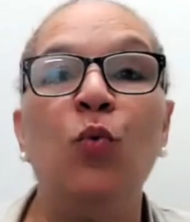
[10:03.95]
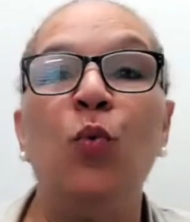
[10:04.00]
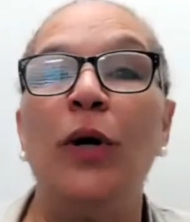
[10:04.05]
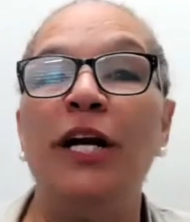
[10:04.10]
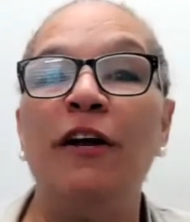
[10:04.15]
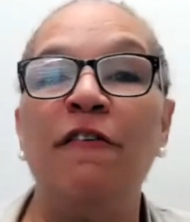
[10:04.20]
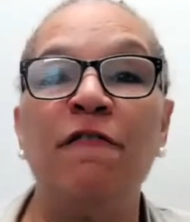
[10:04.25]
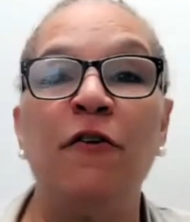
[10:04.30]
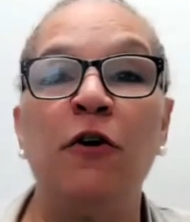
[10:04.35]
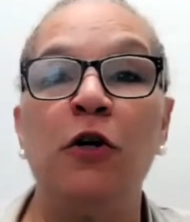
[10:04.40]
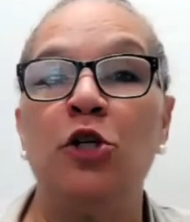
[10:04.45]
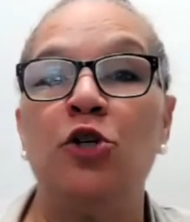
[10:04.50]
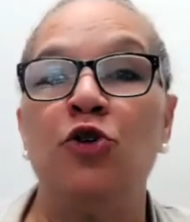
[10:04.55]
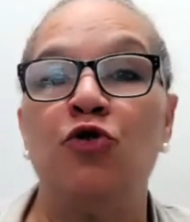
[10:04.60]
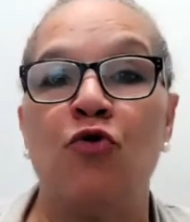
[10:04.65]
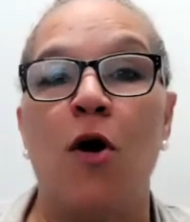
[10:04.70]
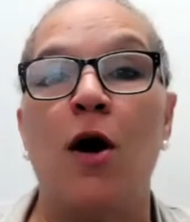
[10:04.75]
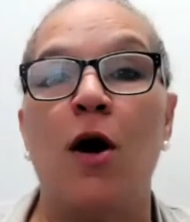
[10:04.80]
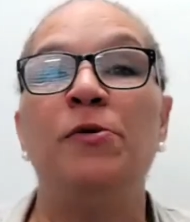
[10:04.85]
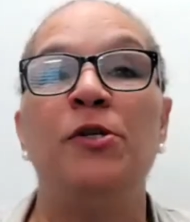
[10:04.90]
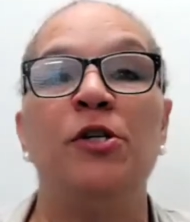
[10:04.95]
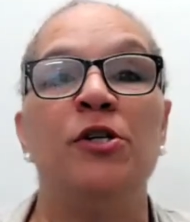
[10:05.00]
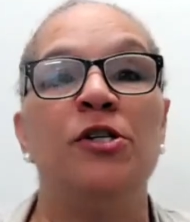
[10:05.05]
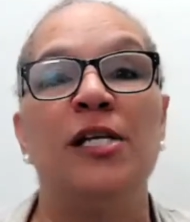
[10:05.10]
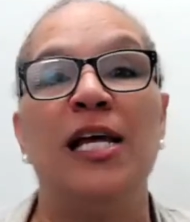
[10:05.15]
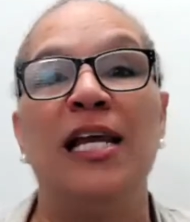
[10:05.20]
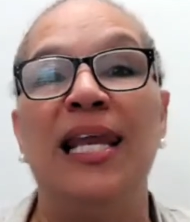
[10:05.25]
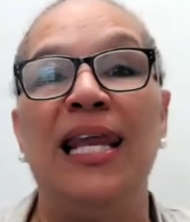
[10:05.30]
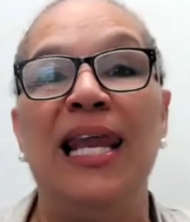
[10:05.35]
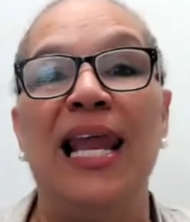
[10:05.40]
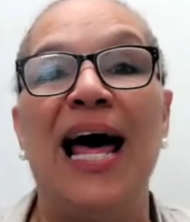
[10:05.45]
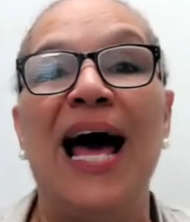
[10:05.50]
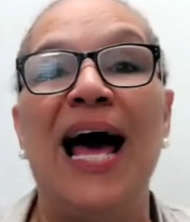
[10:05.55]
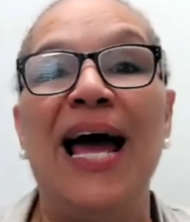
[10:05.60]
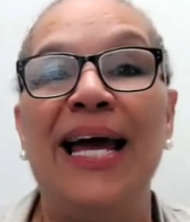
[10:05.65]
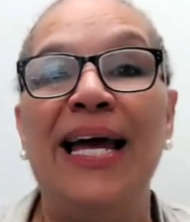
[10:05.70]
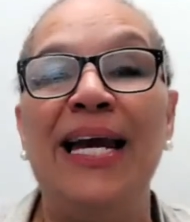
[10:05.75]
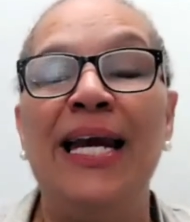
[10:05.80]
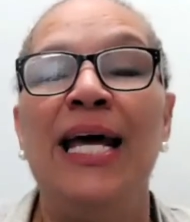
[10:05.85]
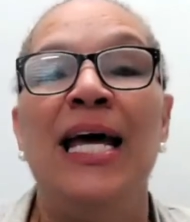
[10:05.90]
when it first drops, there's a
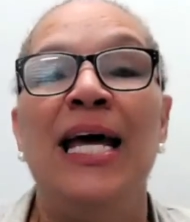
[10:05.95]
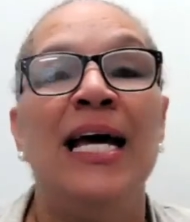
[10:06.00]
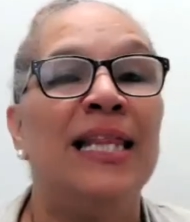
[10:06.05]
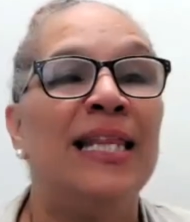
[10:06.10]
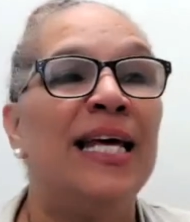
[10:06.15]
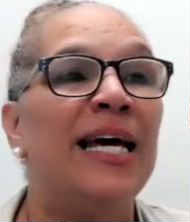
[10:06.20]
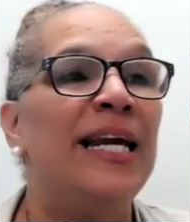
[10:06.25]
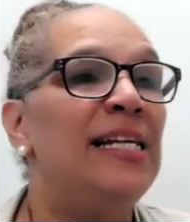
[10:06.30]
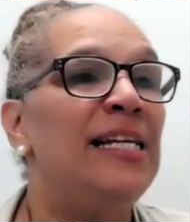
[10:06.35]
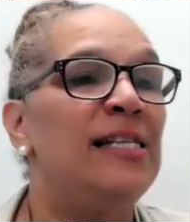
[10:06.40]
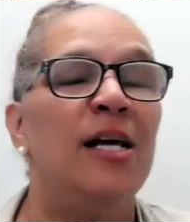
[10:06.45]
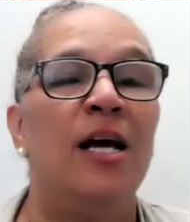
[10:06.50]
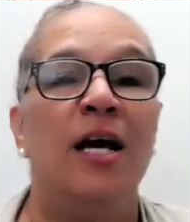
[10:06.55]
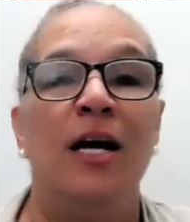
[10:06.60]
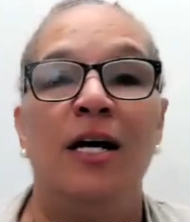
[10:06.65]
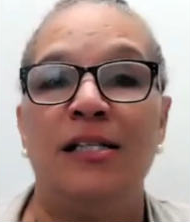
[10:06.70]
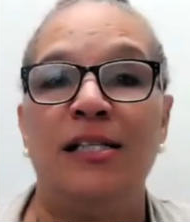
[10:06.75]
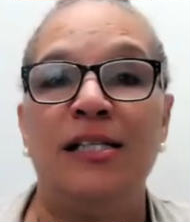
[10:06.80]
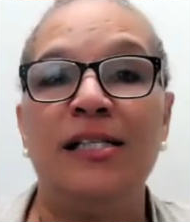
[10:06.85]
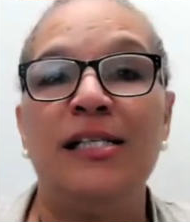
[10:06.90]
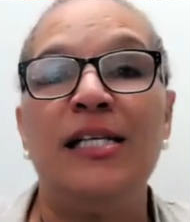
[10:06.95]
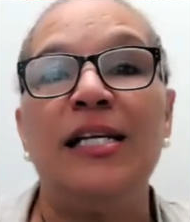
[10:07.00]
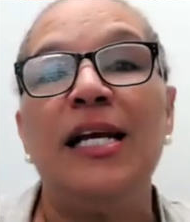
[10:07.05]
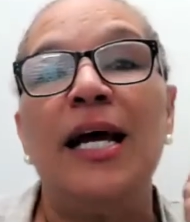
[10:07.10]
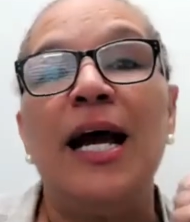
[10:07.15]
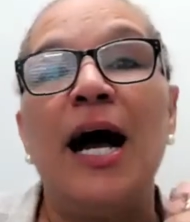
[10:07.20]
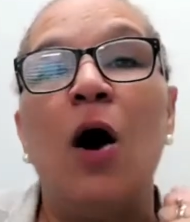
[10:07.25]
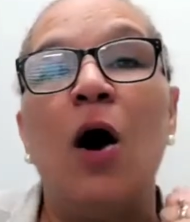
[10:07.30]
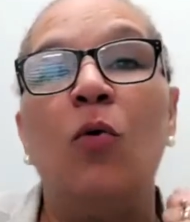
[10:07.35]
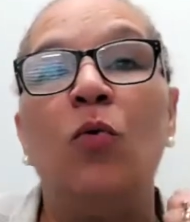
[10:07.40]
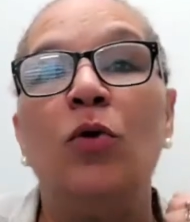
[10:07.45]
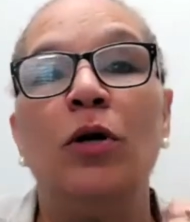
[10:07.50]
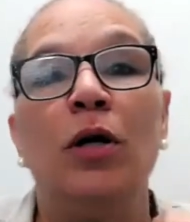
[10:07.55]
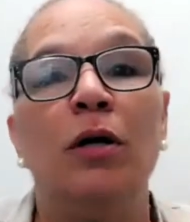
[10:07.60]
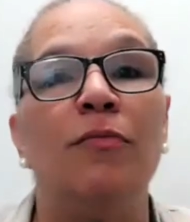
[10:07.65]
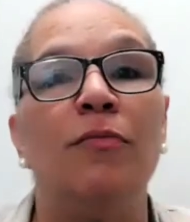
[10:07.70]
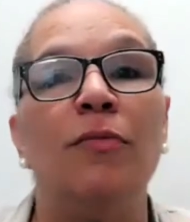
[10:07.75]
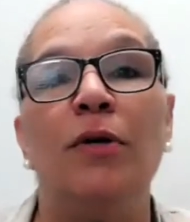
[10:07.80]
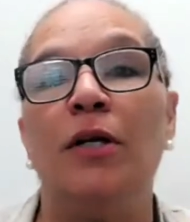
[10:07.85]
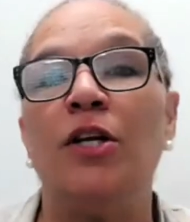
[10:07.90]
line that is sitting out
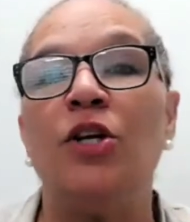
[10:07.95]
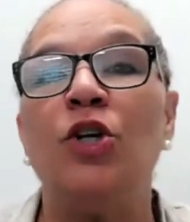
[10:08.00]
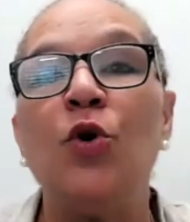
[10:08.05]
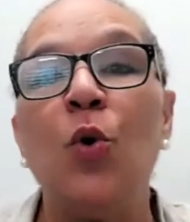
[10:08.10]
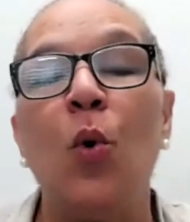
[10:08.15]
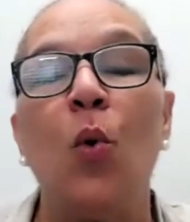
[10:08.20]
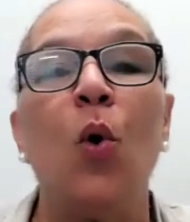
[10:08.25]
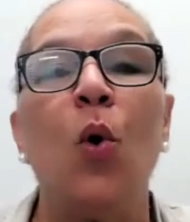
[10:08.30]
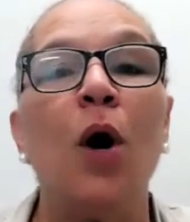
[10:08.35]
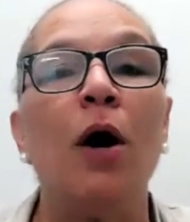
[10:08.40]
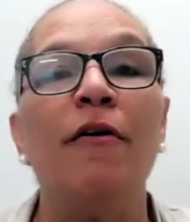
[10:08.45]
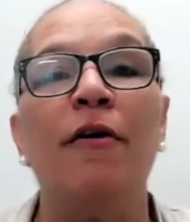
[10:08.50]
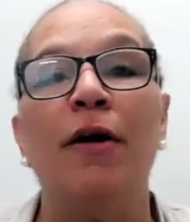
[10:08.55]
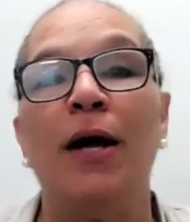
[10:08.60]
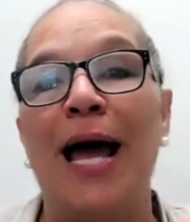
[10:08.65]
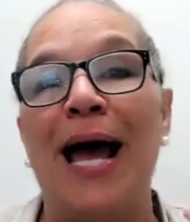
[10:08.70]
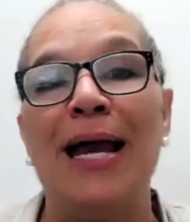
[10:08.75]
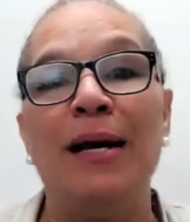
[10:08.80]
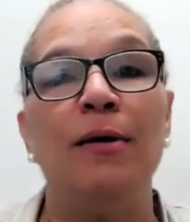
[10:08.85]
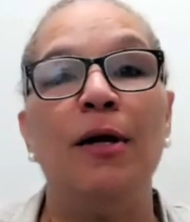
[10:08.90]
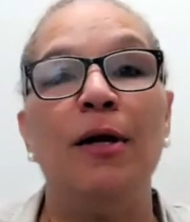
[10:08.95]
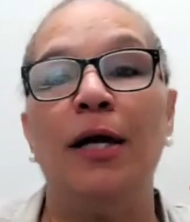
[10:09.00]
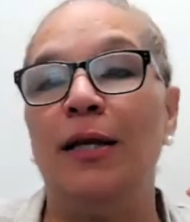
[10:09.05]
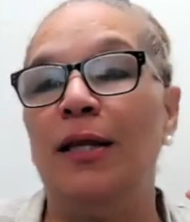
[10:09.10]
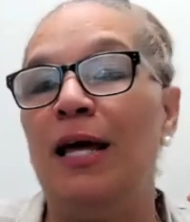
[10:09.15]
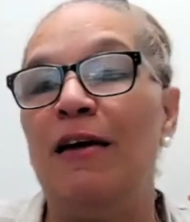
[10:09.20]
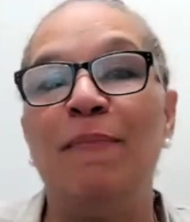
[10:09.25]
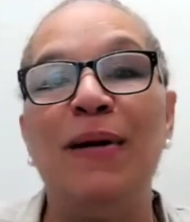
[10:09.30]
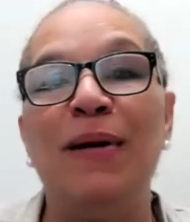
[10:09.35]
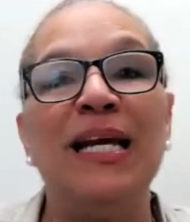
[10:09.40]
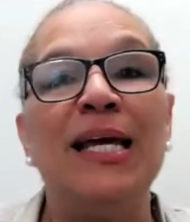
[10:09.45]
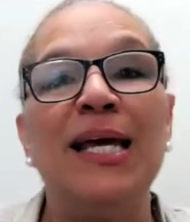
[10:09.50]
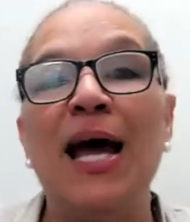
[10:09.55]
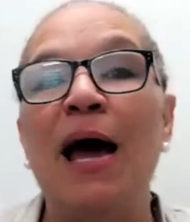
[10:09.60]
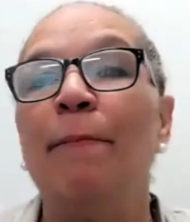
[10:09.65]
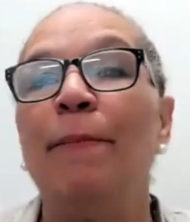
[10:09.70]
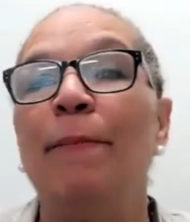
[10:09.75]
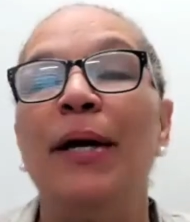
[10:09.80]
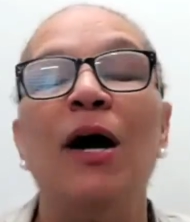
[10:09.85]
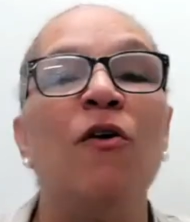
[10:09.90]
the door and they've been
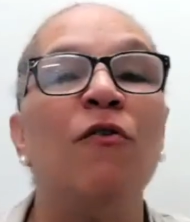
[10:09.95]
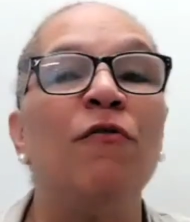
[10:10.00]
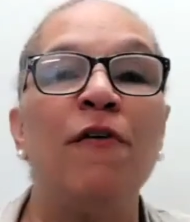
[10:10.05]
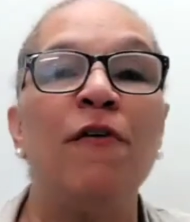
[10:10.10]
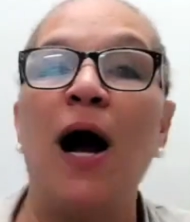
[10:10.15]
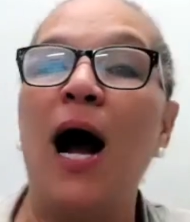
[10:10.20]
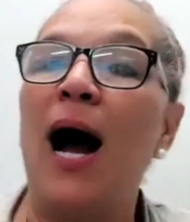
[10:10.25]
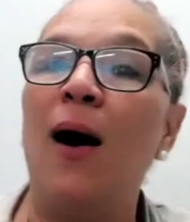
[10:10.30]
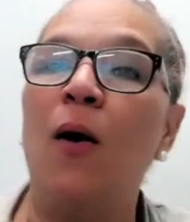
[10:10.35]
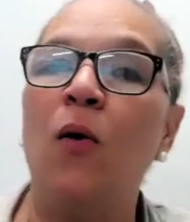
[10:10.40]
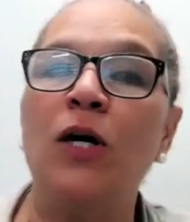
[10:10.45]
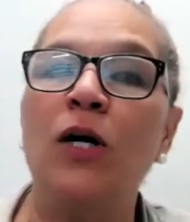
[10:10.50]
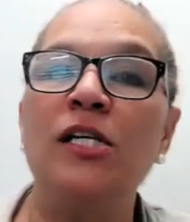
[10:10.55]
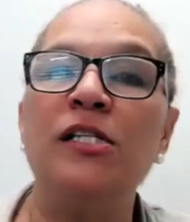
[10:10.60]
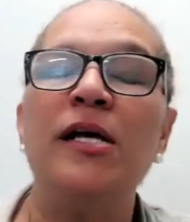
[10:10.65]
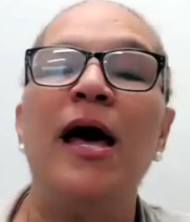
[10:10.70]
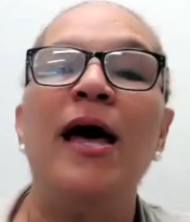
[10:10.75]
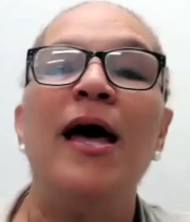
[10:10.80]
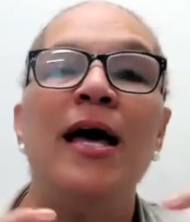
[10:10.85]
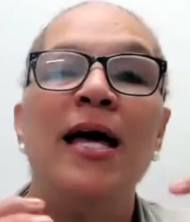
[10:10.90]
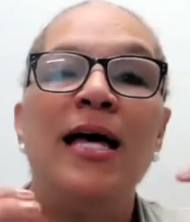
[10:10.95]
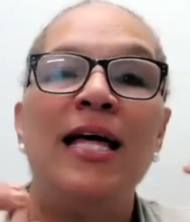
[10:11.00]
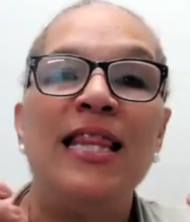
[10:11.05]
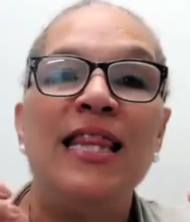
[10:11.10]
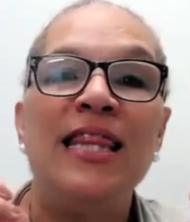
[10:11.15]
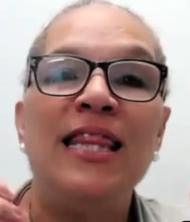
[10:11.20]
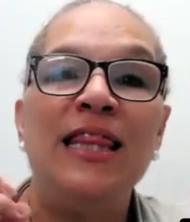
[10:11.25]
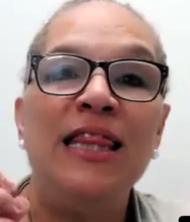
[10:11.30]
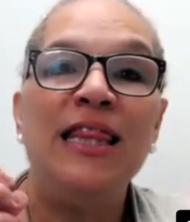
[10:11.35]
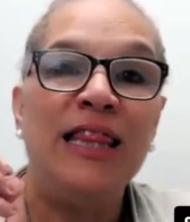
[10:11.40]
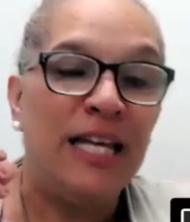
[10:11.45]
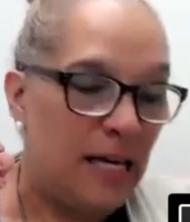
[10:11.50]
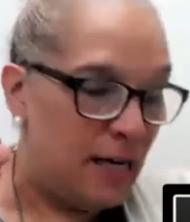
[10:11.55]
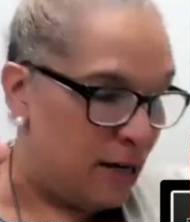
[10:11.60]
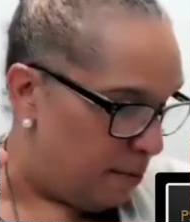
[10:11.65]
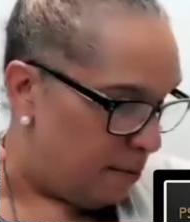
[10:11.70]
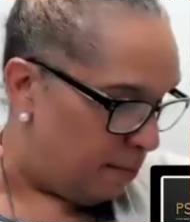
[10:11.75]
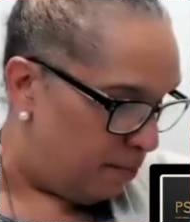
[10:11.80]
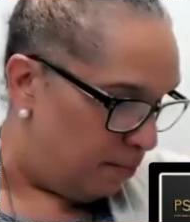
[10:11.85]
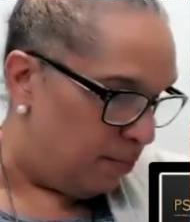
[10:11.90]
camping out for hours.
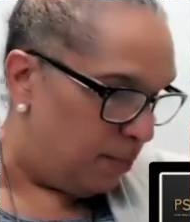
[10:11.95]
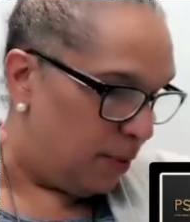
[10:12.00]
The